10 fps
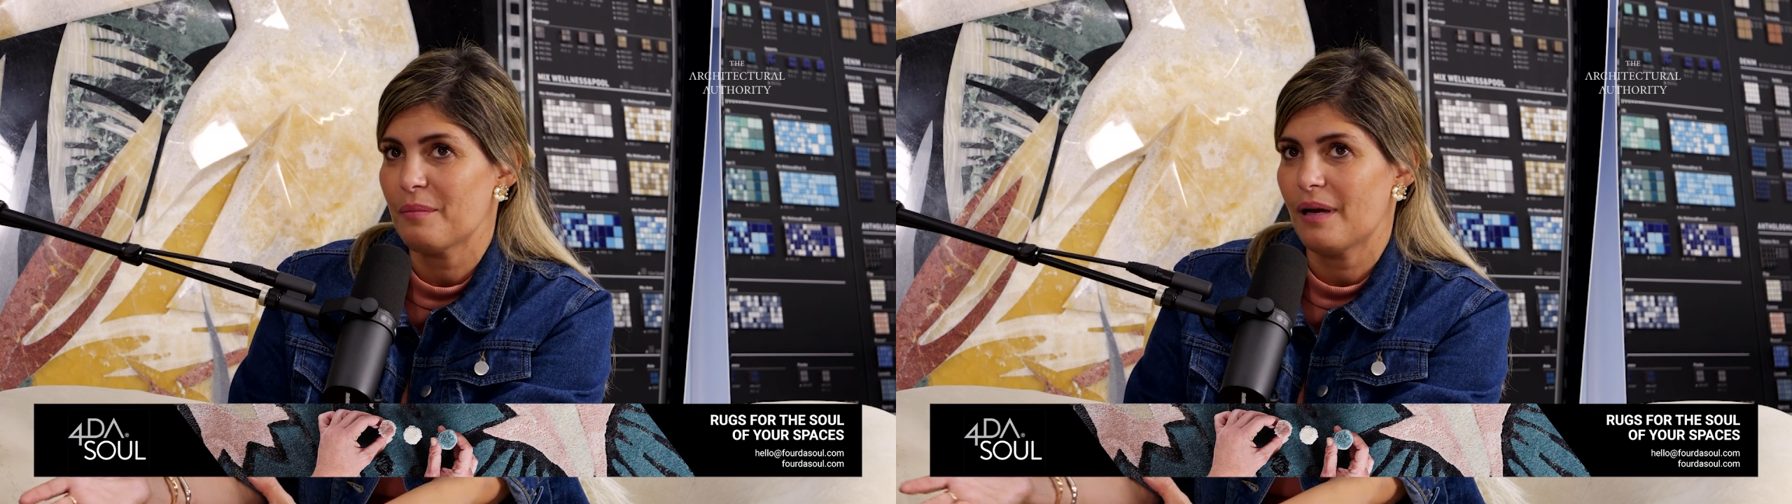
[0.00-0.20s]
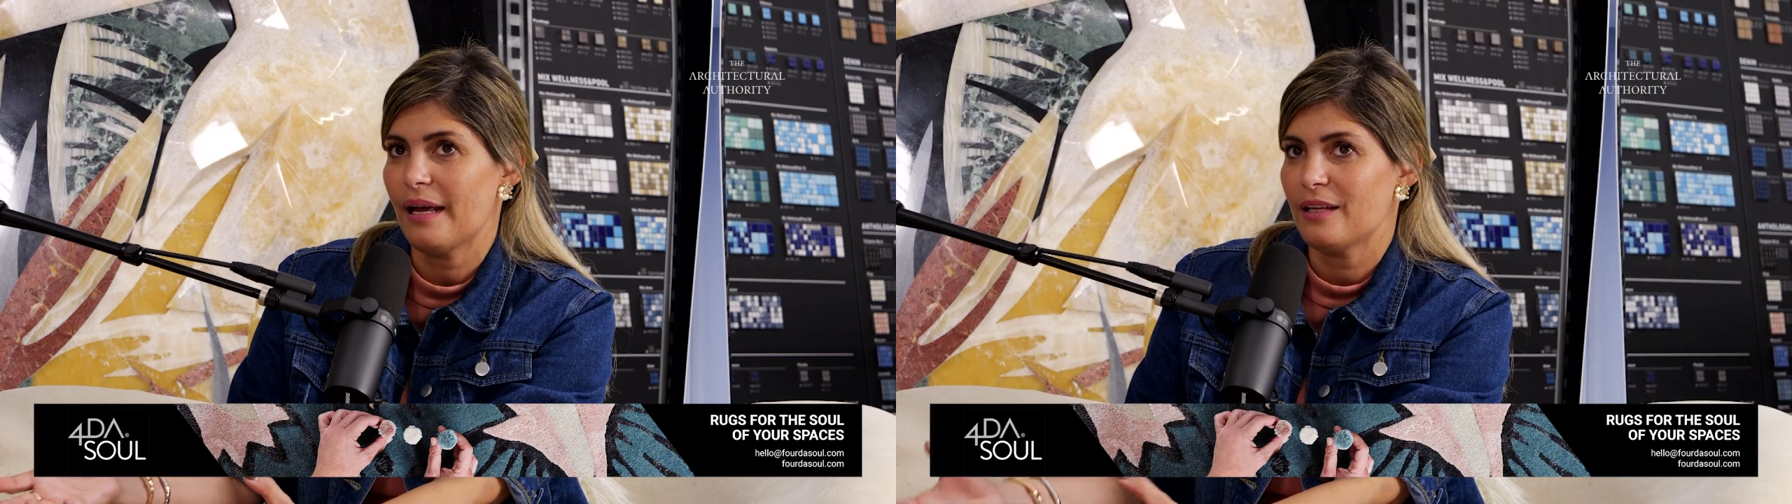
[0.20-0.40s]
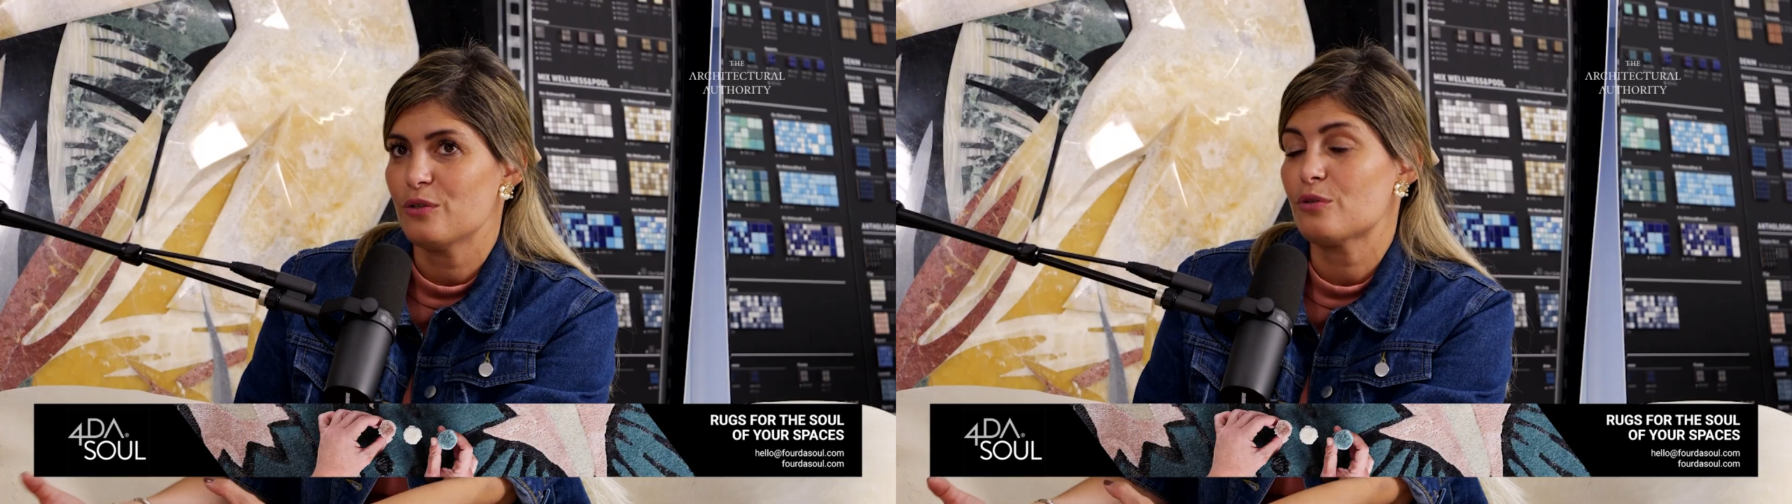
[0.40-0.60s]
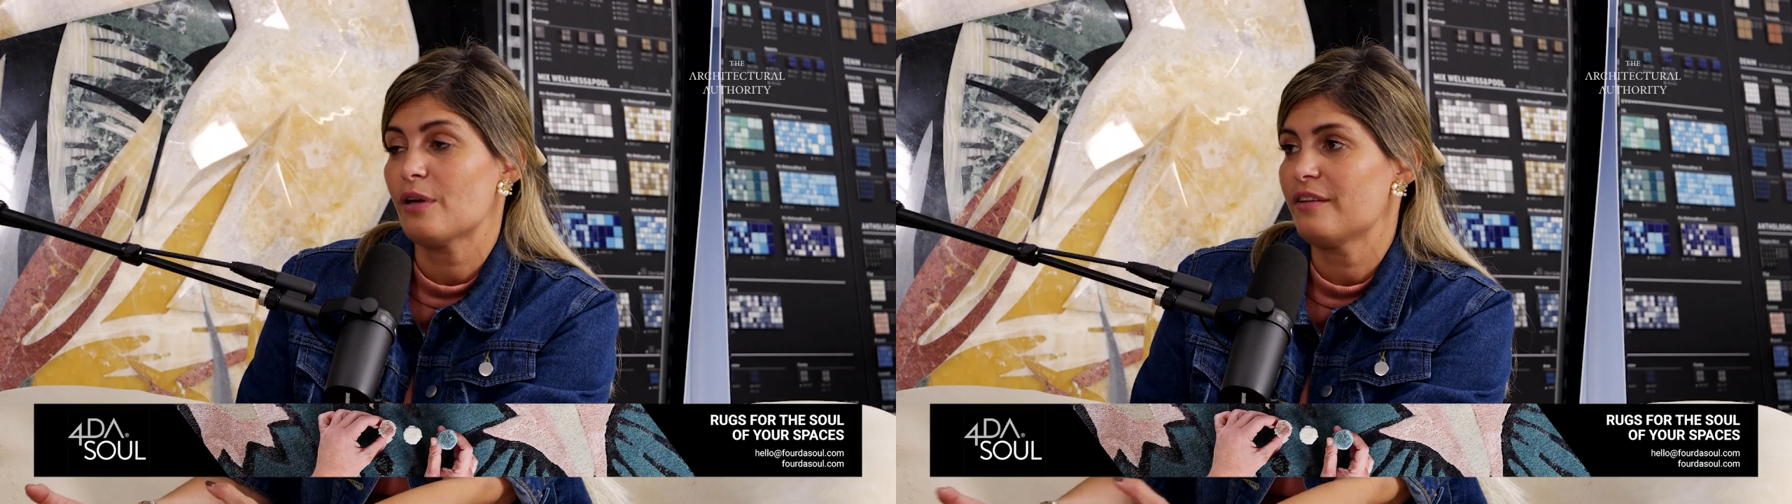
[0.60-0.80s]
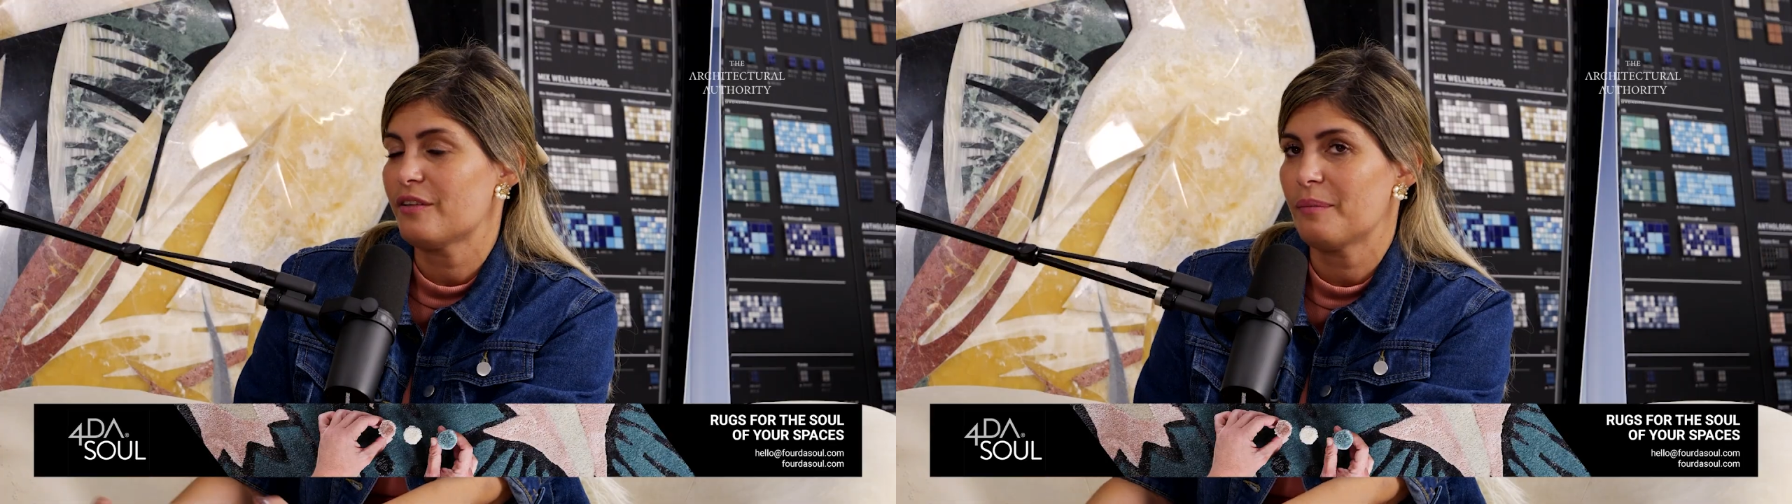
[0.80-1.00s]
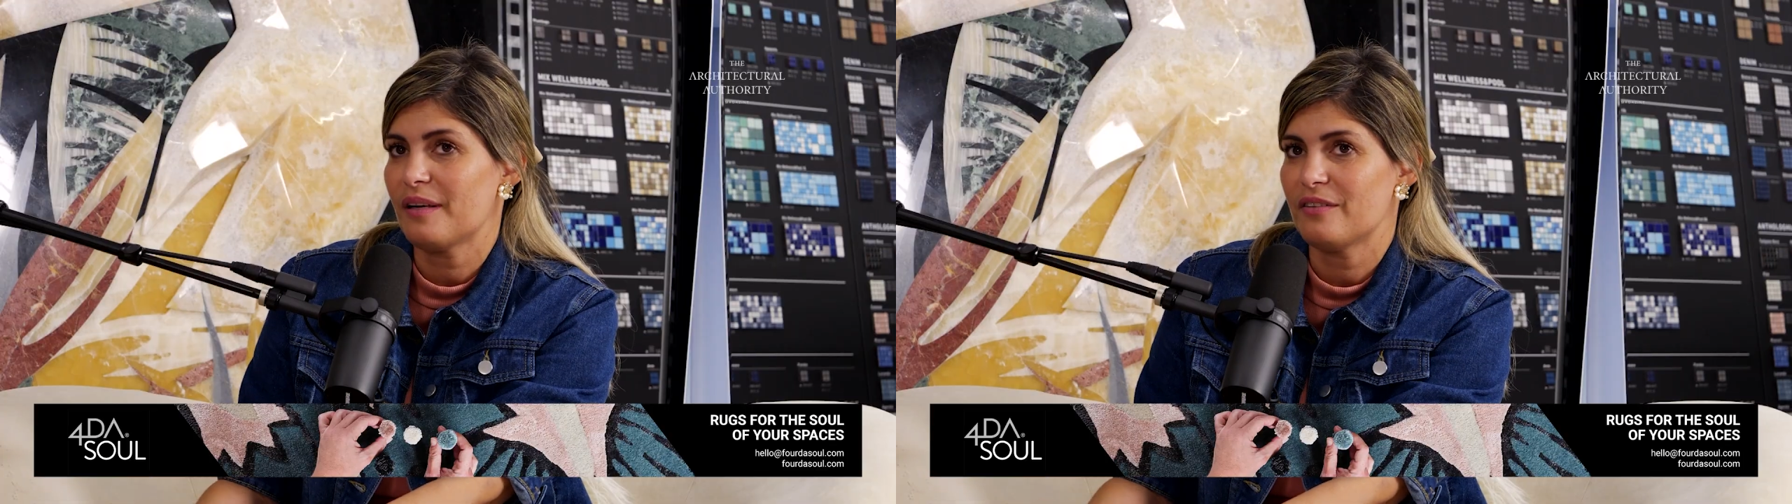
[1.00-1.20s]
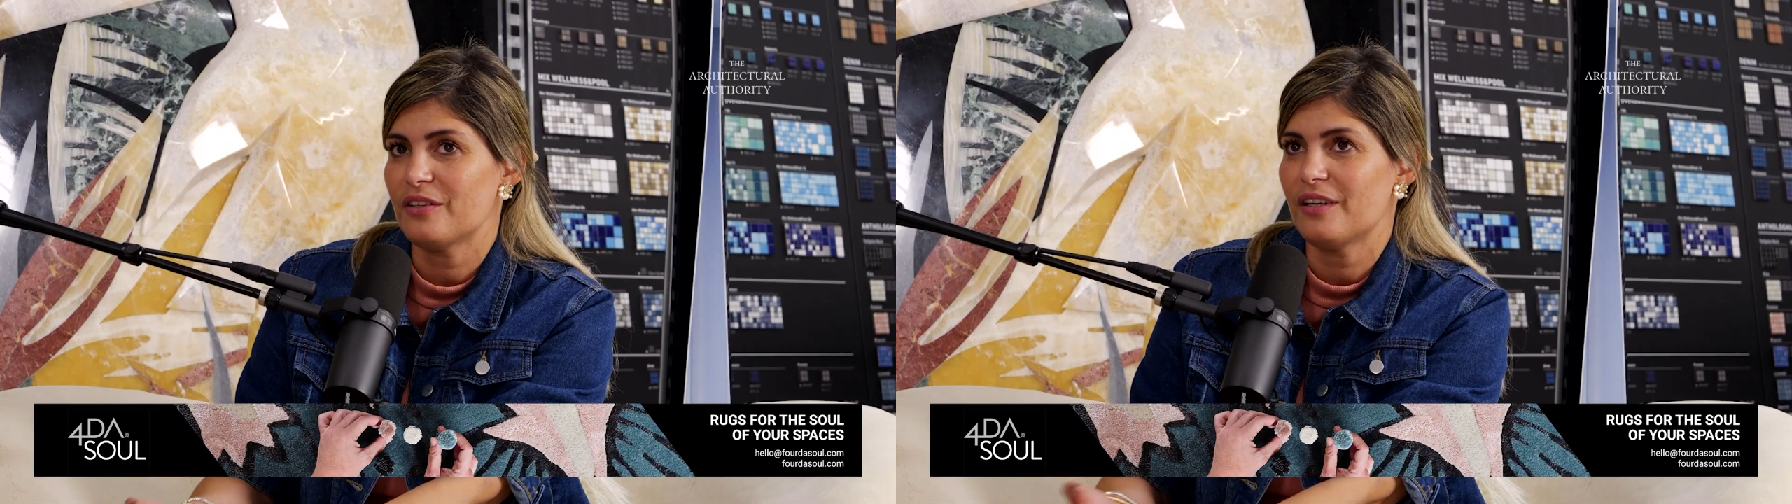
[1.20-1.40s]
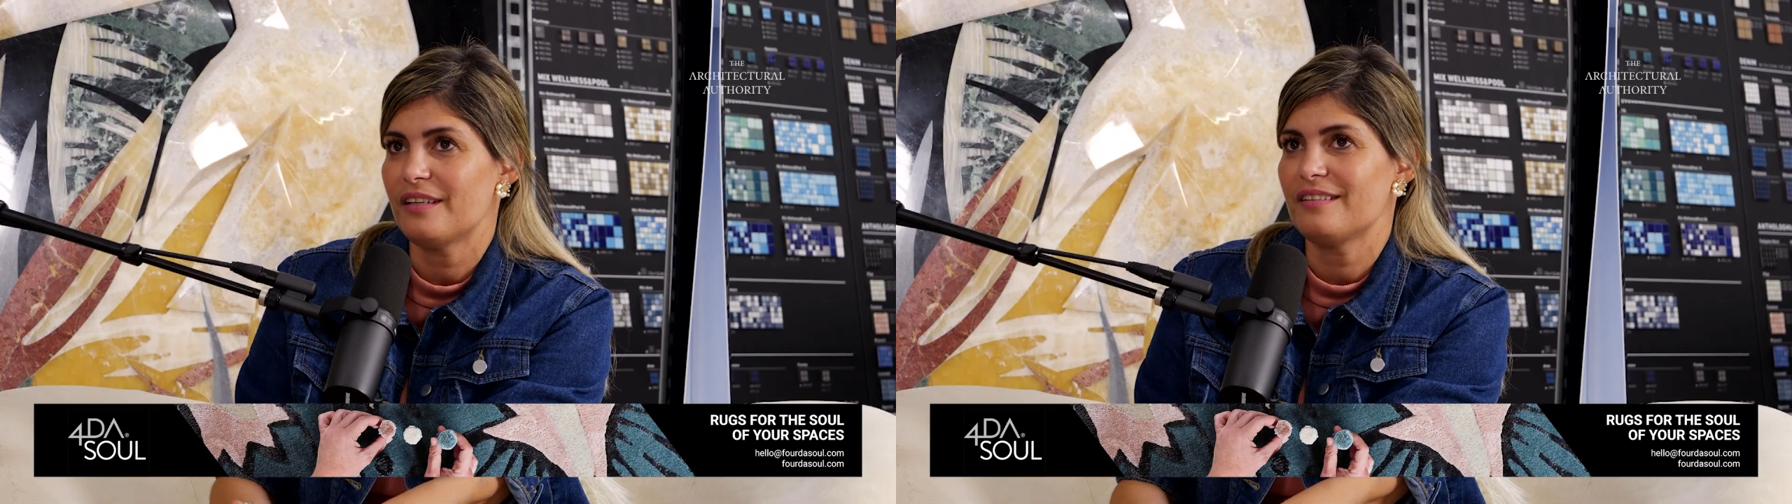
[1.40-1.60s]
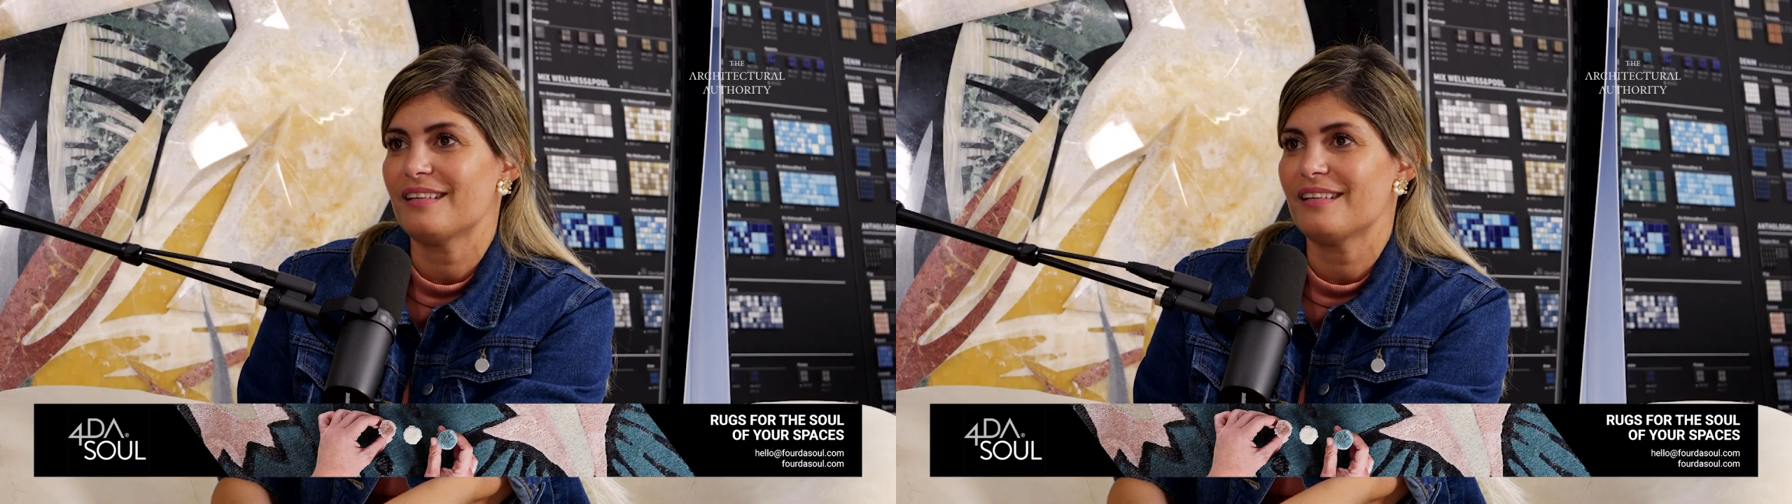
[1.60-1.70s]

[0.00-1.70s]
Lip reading: I had to transfer my studies.